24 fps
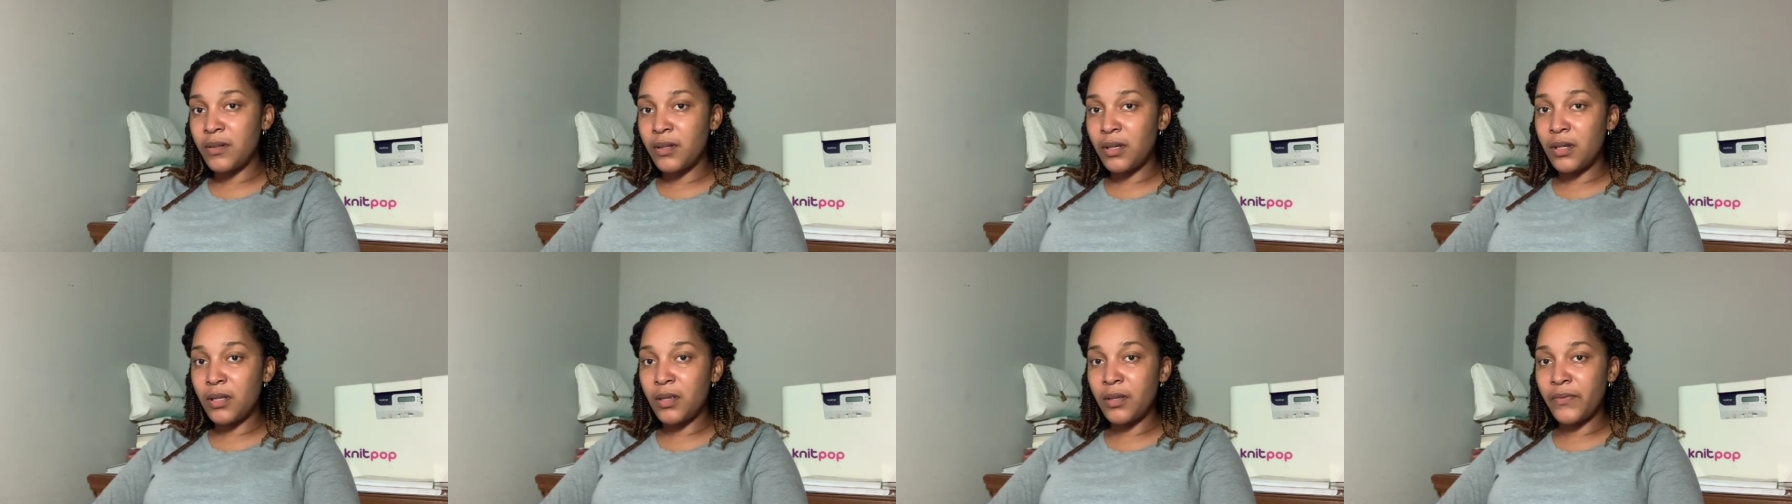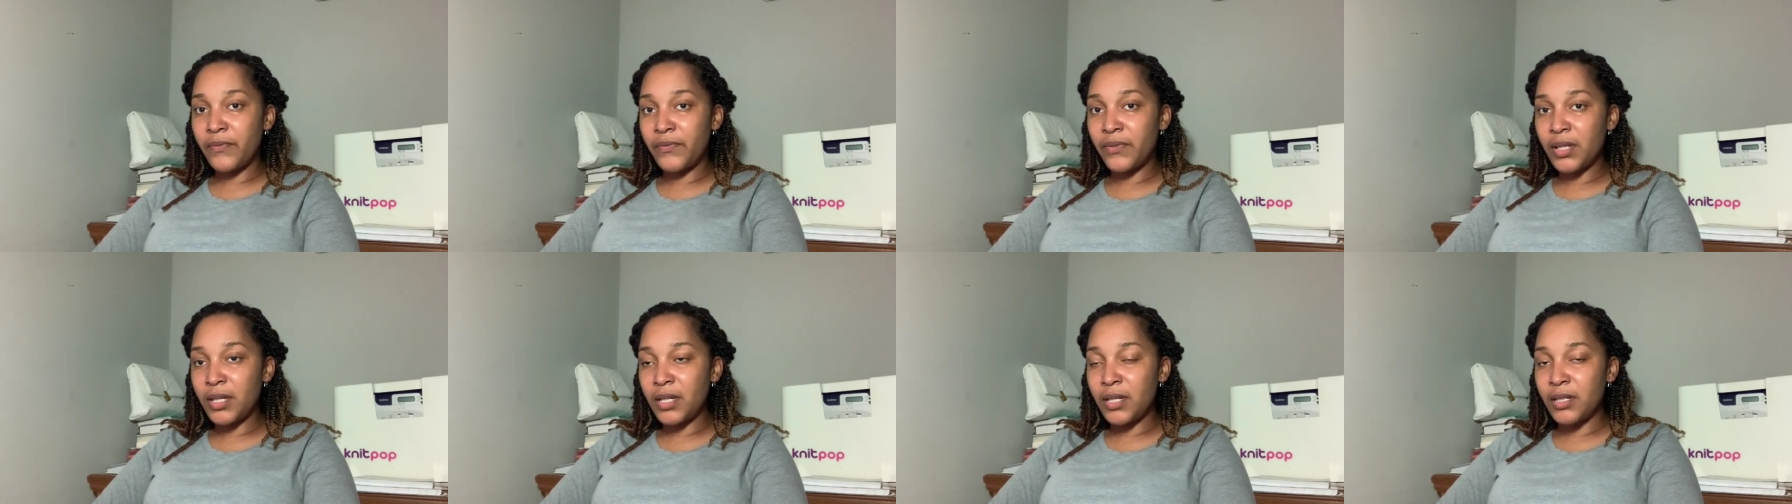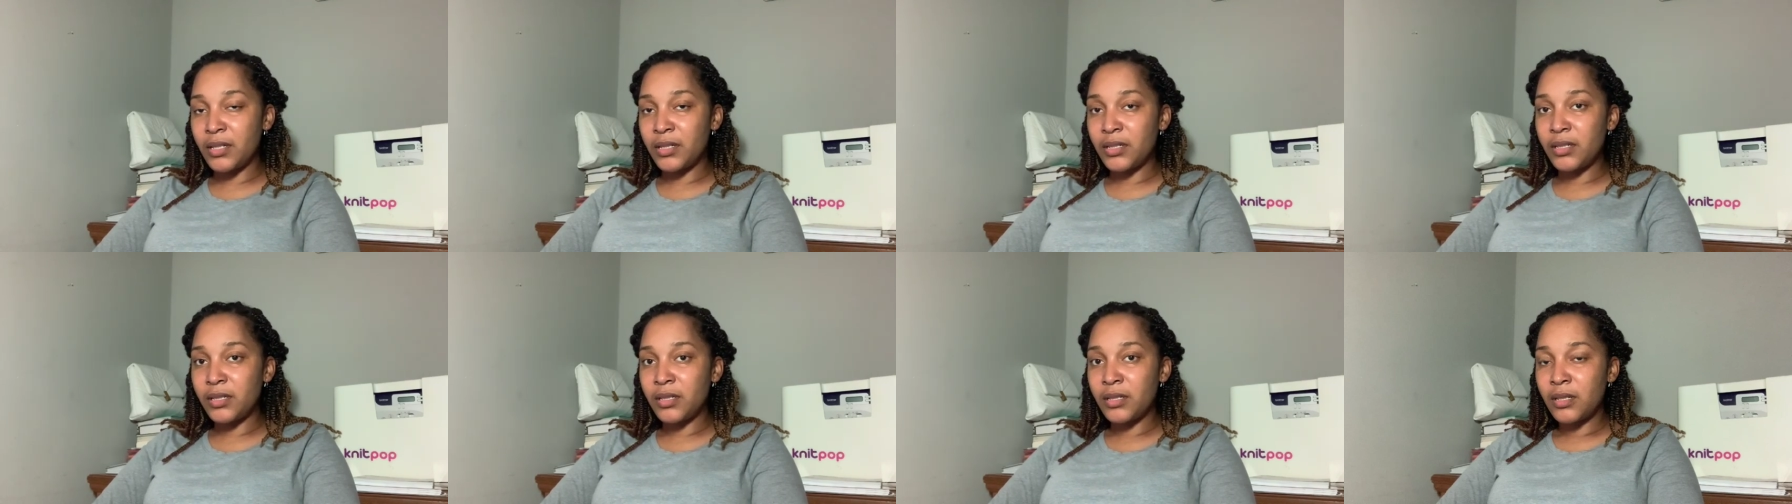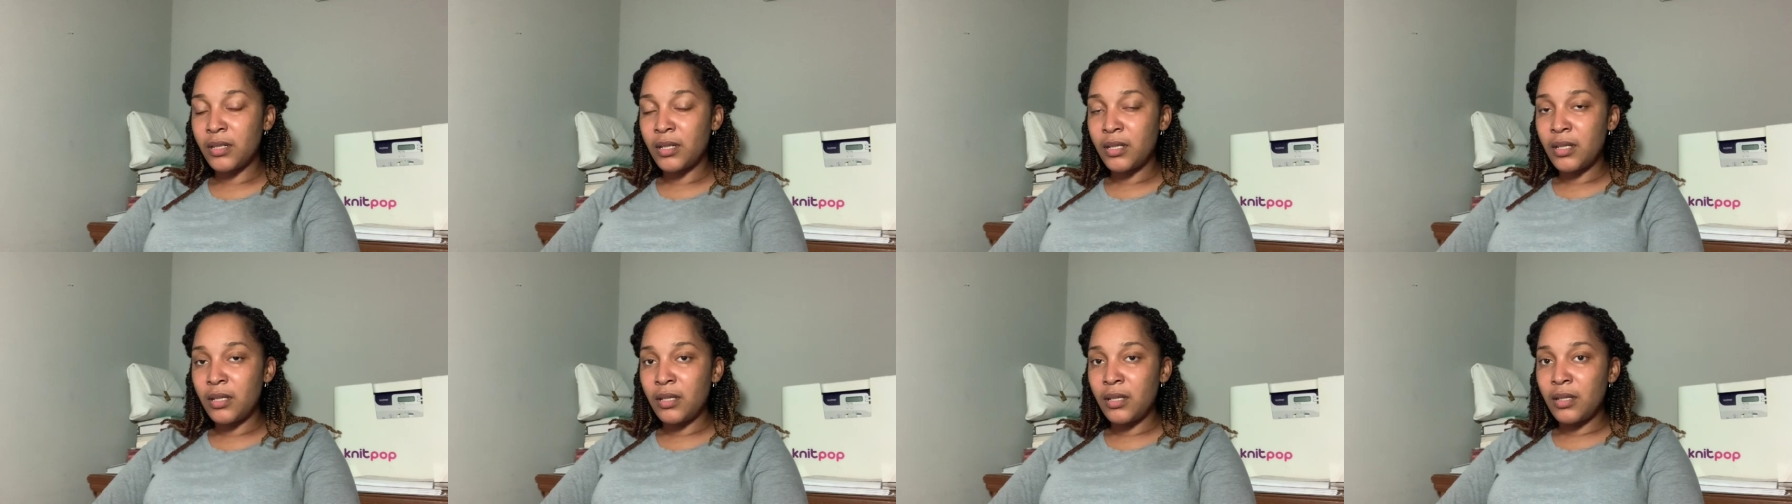of the flesh,
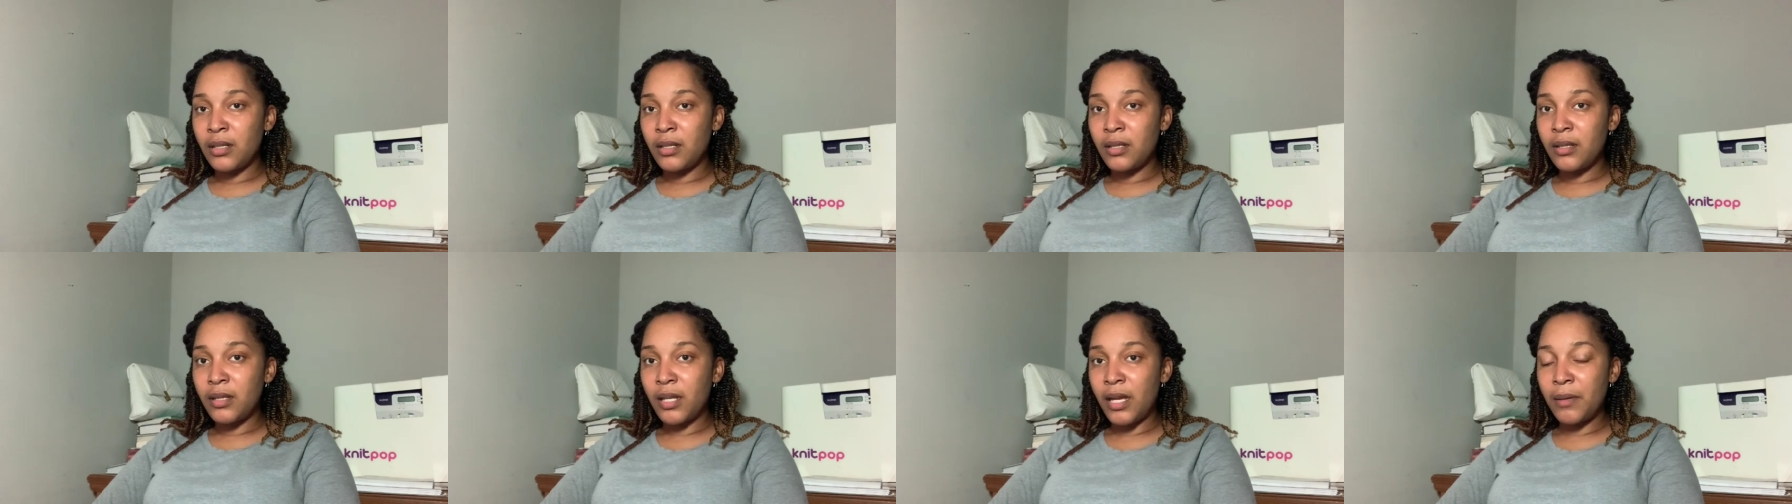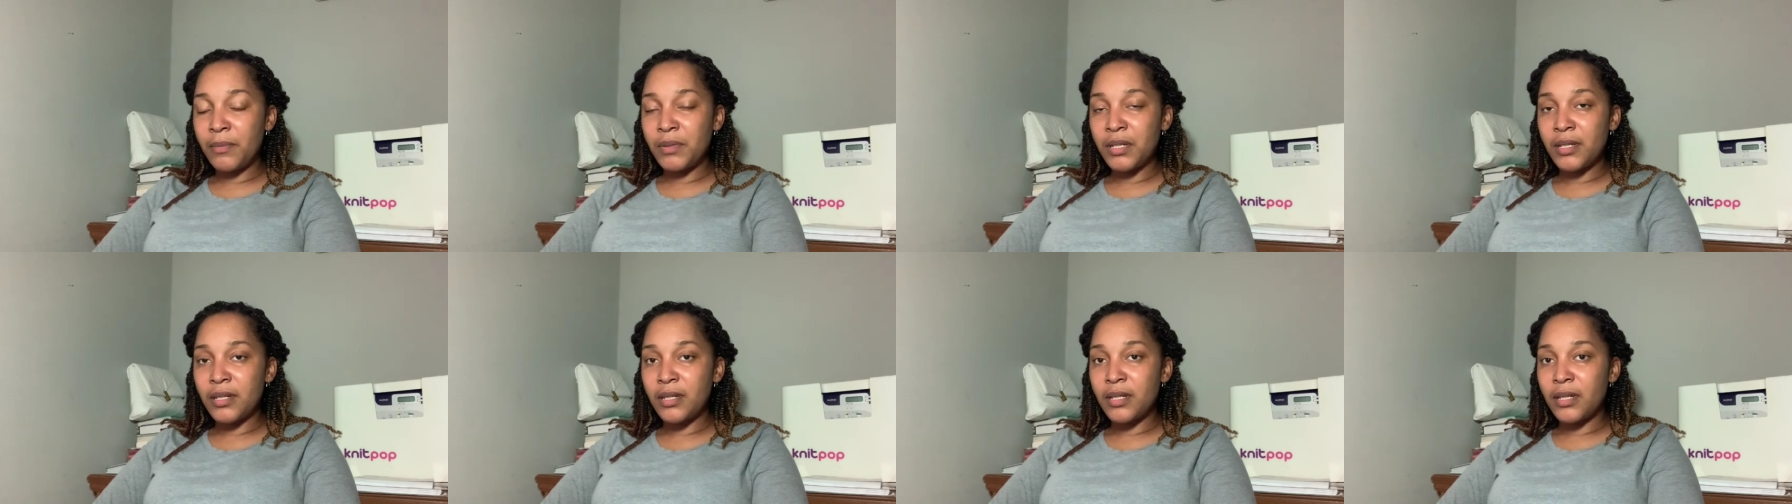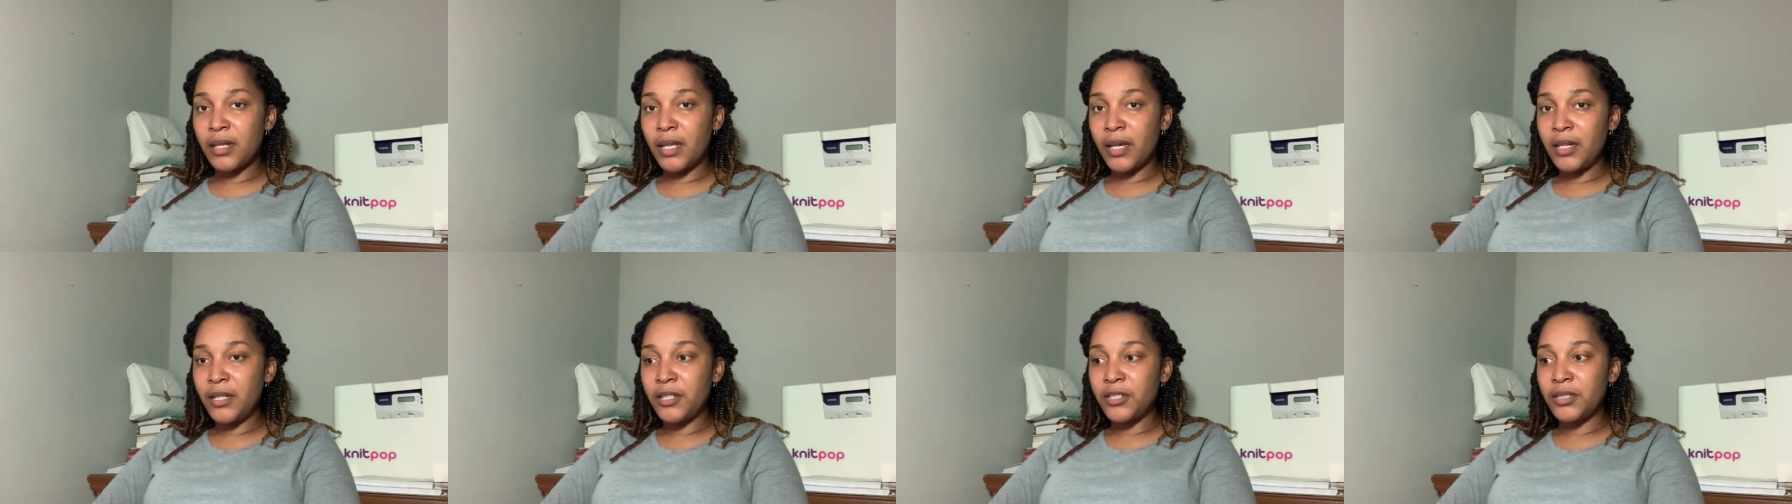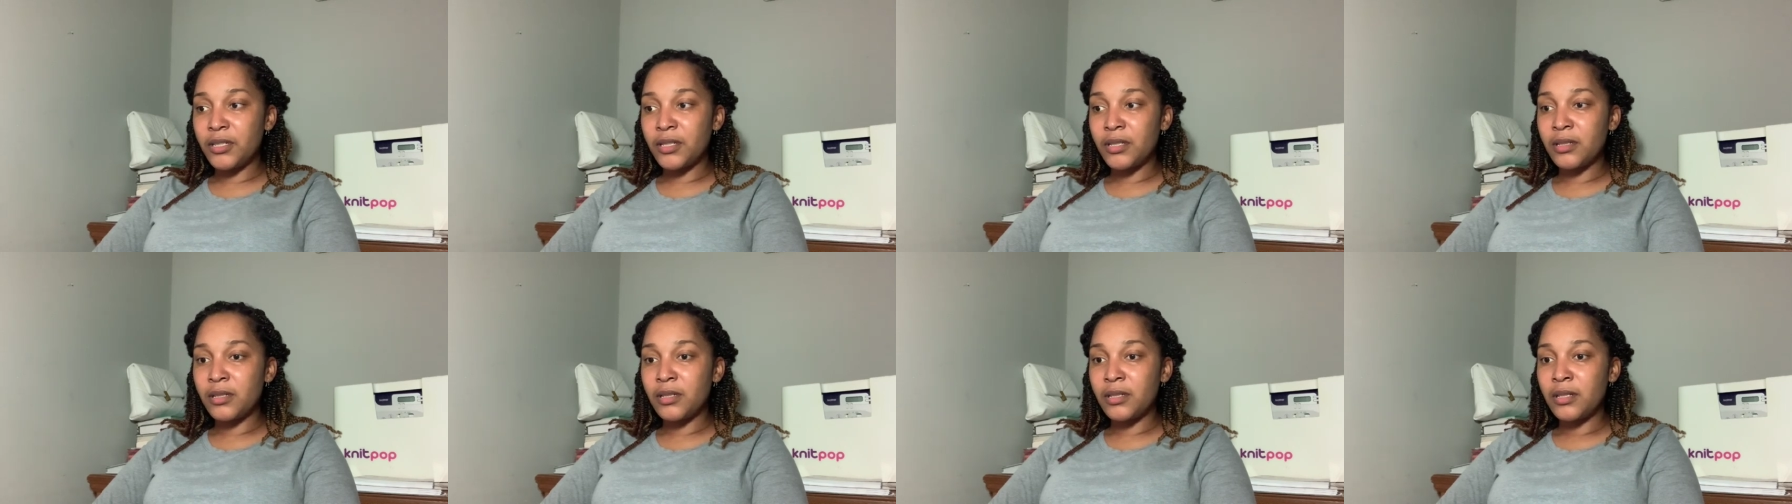named in
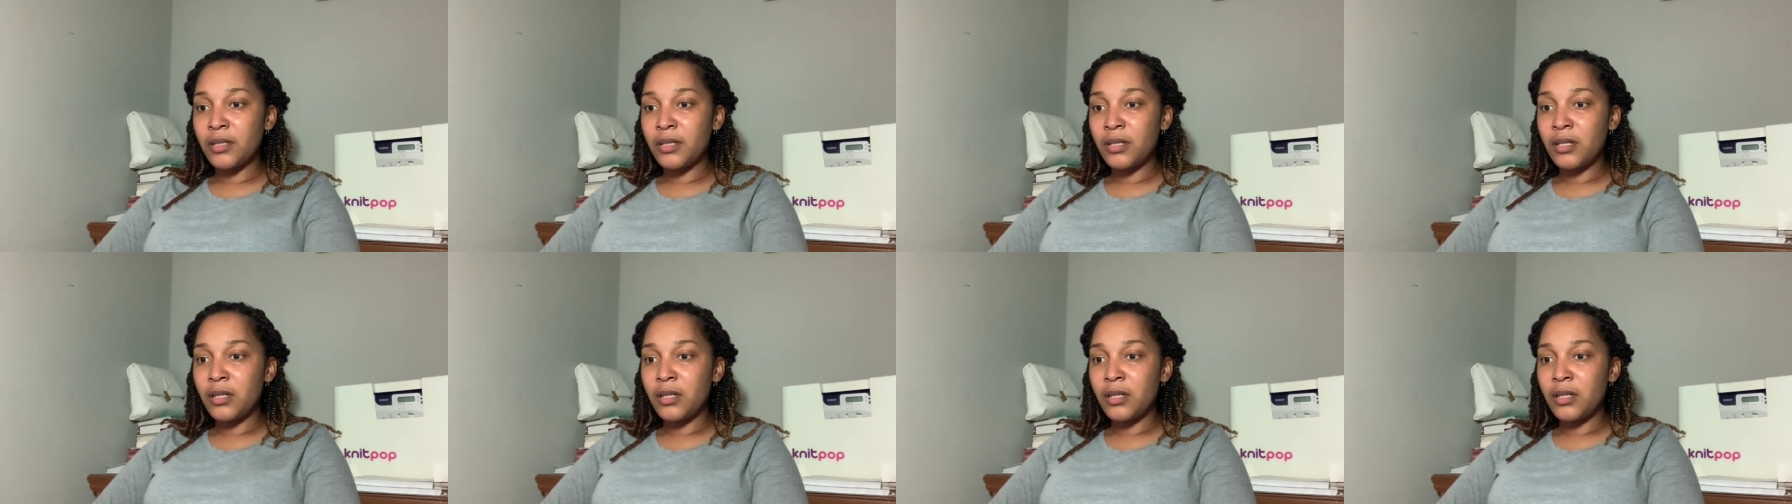Galatians.